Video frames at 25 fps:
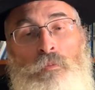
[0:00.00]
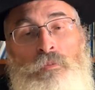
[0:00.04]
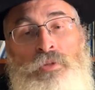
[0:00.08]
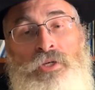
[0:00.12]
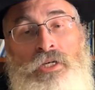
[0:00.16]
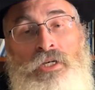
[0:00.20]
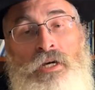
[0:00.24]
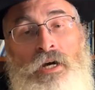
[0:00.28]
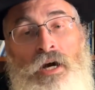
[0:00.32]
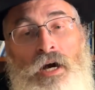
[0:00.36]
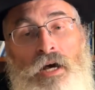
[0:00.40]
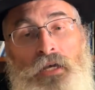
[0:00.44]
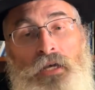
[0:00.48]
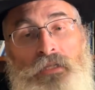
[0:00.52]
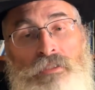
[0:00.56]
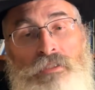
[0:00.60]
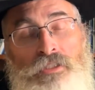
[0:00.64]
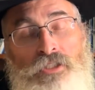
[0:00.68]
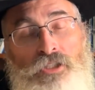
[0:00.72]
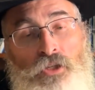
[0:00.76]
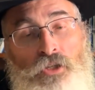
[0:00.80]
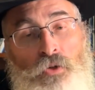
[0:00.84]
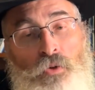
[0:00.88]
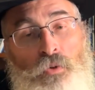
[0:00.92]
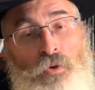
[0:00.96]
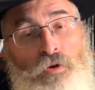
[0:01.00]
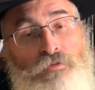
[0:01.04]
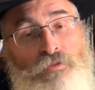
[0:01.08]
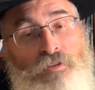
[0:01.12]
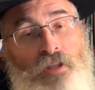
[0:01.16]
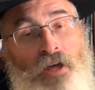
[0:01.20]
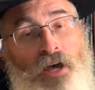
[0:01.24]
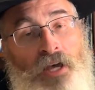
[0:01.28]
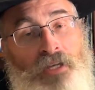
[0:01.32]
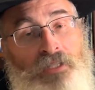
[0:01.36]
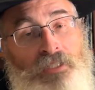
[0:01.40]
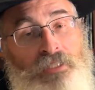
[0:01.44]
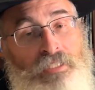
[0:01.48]
Because you have
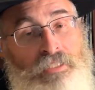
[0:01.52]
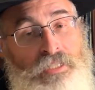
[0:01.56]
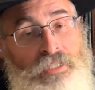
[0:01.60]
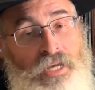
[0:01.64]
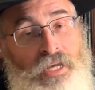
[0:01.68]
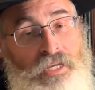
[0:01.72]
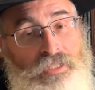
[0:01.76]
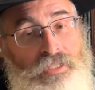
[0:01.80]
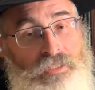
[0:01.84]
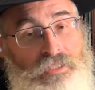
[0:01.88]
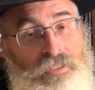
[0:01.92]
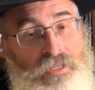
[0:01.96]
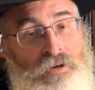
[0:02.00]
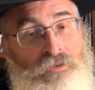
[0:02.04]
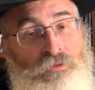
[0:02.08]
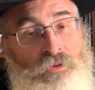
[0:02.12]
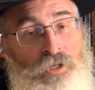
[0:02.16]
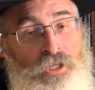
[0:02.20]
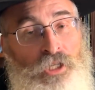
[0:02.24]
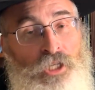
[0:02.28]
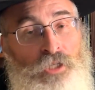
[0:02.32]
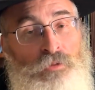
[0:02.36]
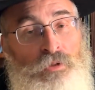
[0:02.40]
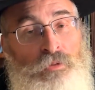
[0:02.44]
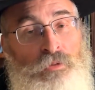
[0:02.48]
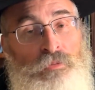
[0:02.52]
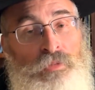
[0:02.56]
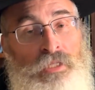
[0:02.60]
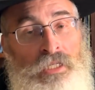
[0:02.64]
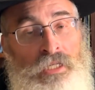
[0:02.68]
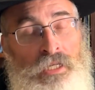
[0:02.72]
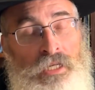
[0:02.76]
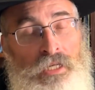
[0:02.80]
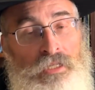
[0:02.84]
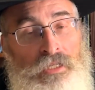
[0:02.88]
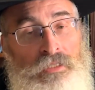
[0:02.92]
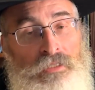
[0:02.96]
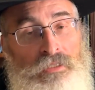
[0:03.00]
lost sight of what a human
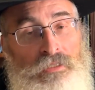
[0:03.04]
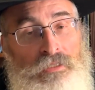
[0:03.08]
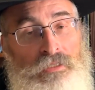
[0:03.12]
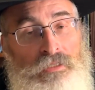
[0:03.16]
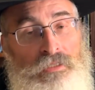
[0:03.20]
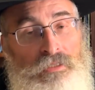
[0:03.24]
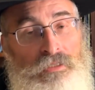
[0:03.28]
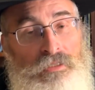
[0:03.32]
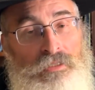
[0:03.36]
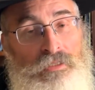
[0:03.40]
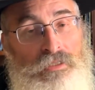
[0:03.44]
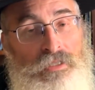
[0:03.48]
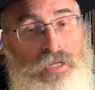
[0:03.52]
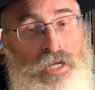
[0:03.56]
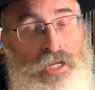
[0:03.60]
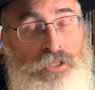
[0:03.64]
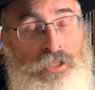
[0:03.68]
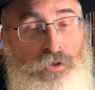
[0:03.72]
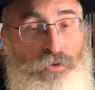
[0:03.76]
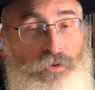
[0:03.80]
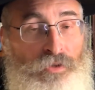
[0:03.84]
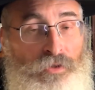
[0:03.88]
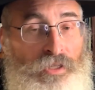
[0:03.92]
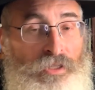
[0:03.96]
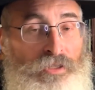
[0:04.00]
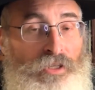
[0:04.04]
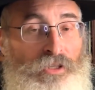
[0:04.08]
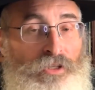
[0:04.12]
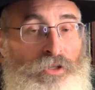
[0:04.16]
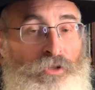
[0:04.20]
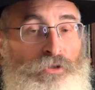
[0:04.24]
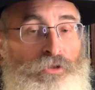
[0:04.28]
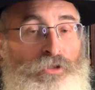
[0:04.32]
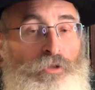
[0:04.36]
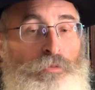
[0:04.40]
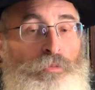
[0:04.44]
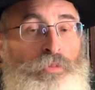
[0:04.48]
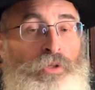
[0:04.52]
being is, and you think that
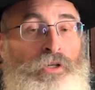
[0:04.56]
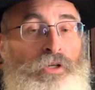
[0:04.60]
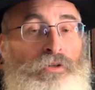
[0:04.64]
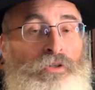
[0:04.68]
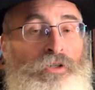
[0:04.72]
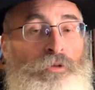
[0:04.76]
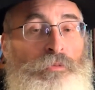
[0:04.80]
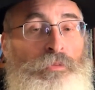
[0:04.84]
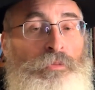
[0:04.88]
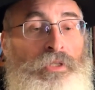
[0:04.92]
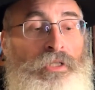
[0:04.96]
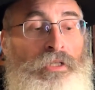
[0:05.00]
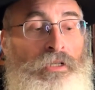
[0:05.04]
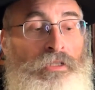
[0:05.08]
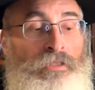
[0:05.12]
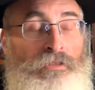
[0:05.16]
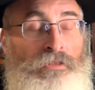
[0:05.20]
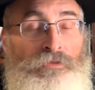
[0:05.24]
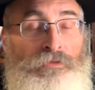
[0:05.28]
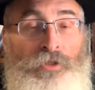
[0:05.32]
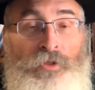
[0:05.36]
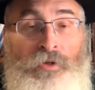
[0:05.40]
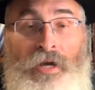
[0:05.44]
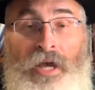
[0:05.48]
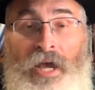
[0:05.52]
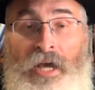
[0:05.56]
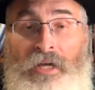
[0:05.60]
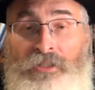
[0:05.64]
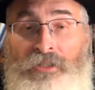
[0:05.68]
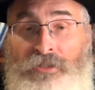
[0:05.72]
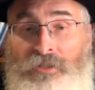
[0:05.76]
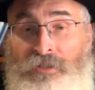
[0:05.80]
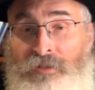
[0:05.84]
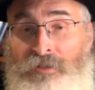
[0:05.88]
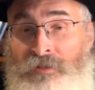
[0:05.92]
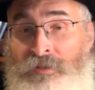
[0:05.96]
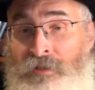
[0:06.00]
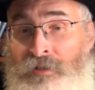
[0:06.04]
you're superior because of your
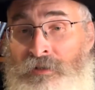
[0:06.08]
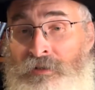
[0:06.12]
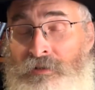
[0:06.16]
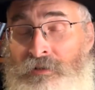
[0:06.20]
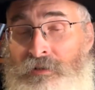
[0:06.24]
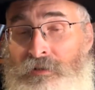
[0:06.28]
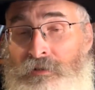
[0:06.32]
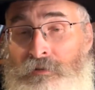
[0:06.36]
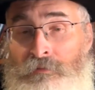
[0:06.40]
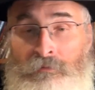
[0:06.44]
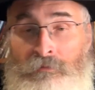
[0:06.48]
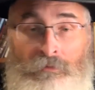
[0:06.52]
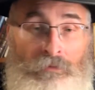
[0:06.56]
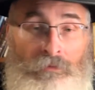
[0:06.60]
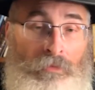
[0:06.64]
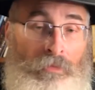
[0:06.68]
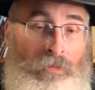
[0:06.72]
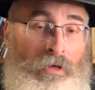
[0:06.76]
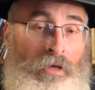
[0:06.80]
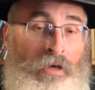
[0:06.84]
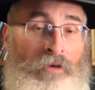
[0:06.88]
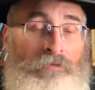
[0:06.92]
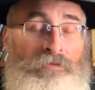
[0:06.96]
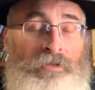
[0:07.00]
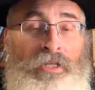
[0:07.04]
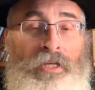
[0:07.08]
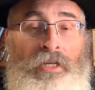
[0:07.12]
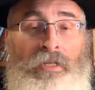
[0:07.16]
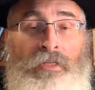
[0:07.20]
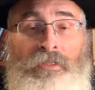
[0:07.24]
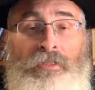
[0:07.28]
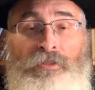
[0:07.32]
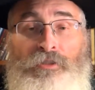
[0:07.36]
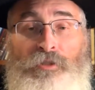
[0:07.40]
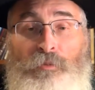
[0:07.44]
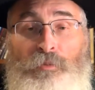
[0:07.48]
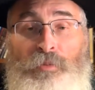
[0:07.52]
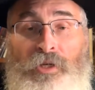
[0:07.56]
actions that are
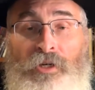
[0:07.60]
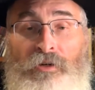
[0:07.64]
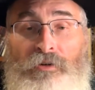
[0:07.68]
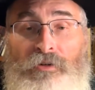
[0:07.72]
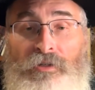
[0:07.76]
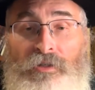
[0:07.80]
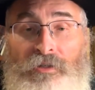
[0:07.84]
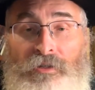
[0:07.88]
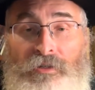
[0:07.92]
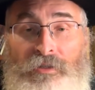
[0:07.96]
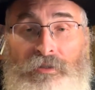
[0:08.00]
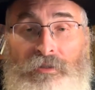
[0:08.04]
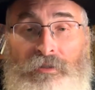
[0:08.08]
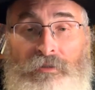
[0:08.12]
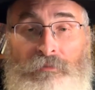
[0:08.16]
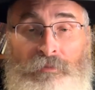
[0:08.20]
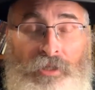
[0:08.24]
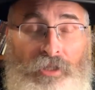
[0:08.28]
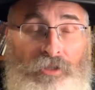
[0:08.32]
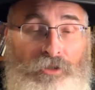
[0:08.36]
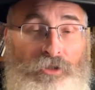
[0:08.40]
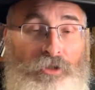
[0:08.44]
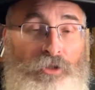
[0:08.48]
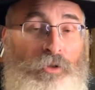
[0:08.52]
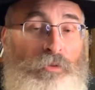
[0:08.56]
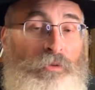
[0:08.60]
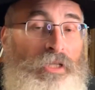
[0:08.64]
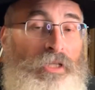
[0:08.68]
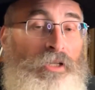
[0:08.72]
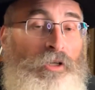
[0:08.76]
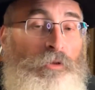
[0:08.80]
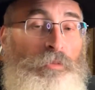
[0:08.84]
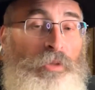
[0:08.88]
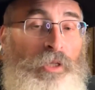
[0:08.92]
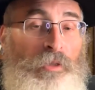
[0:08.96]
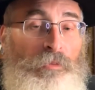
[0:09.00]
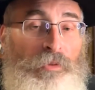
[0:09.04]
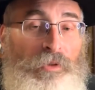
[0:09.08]
evidently superior because you don't
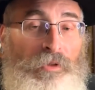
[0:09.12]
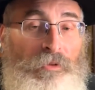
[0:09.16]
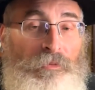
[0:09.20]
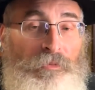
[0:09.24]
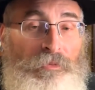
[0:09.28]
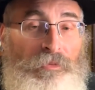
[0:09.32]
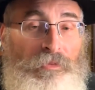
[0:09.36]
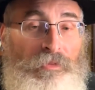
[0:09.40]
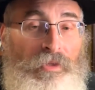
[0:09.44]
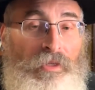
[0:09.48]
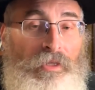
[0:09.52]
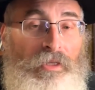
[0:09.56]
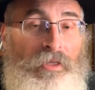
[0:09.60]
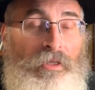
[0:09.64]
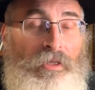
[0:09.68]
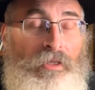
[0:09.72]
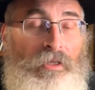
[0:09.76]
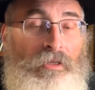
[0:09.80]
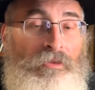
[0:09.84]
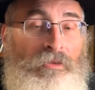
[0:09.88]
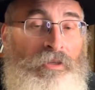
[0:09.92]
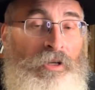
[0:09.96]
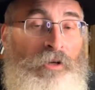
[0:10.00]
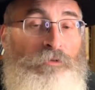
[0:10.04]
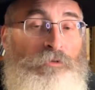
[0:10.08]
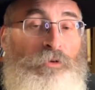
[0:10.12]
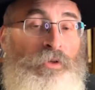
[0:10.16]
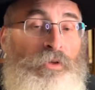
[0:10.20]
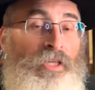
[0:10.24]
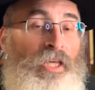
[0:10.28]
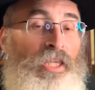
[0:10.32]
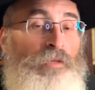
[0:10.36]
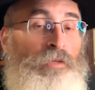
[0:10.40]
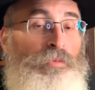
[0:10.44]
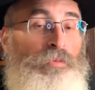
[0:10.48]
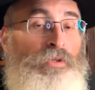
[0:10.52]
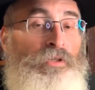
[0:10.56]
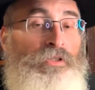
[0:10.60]
kill people, therefore
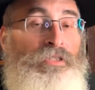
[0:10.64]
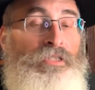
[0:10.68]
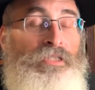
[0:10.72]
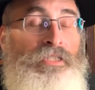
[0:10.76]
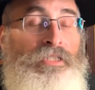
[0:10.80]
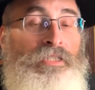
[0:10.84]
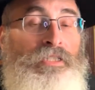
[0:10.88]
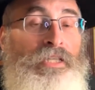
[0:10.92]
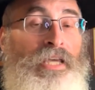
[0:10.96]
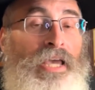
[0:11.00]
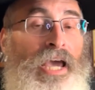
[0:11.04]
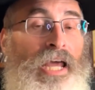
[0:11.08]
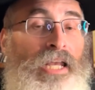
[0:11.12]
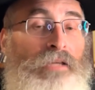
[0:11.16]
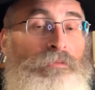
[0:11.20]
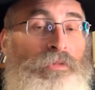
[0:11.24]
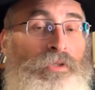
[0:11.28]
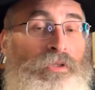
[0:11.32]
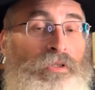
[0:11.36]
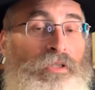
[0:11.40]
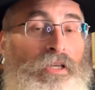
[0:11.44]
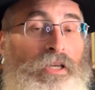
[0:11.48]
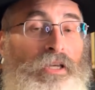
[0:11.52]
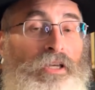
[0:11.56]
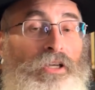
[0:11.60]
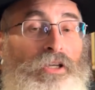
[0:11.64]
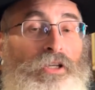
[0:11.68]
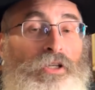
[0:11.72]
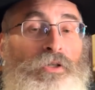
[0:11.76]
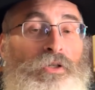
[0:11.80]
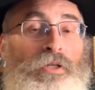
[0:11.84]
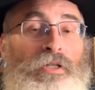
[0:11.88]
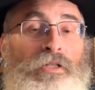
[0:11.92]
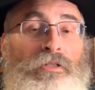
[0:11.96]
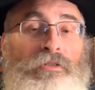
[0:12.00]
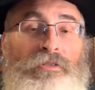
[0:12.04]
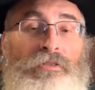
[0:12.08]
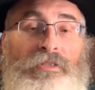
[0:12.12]
the other person's an animal,
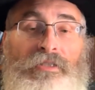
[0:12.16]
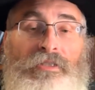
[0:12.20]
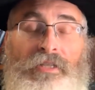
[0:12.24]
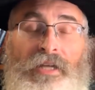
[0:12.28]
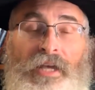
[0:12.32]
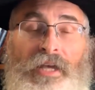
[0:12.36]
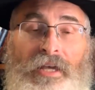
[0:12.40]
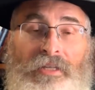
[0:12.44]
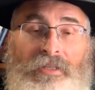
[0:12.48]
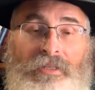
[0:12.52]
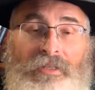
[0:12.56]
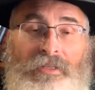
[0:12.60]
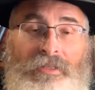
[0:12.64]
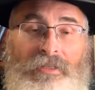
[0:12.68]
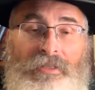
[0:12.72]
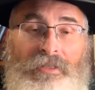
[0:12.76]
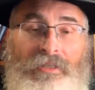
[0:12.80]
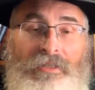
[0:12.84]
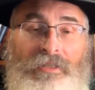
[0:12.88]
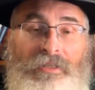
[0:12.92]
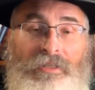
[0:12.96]
you don't understand